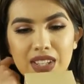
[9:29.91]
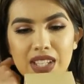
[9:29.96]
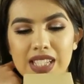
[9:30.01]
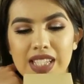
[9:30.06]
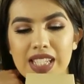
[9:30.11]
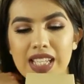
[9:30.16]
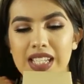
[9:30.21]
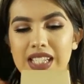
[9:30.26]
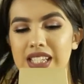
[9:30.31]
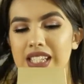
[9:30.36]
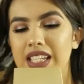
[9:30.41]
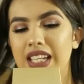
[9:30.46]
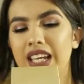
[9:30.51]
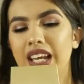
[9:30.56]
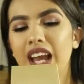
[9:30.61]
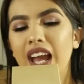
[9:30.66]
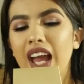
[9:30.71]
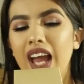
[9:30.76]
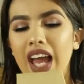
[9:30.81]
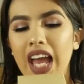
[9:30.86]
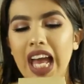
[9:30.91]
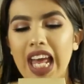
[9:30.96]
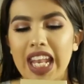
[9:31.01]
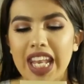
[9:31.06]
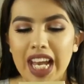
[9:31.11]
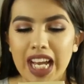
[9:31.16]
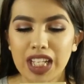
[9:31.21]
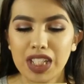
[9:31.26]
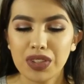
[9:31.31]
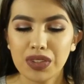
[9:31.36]
This is the
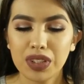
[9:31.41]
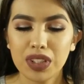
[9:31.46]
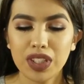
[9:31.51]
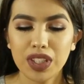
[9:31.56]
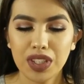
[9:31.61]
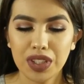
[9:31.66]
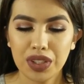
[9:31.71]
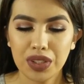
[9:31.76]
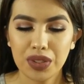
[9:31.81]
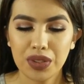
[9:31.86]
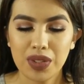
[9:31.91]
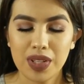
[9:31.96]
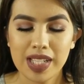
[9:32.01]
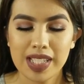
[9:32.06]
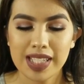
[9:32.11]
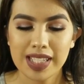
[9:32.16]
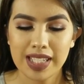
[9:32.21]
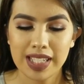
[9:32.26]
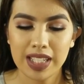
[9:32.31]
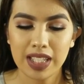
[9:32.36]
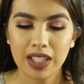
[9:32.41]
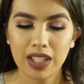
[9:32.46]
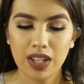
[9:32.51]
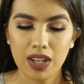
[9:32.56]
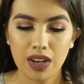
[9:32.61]
Naturally Nude Stila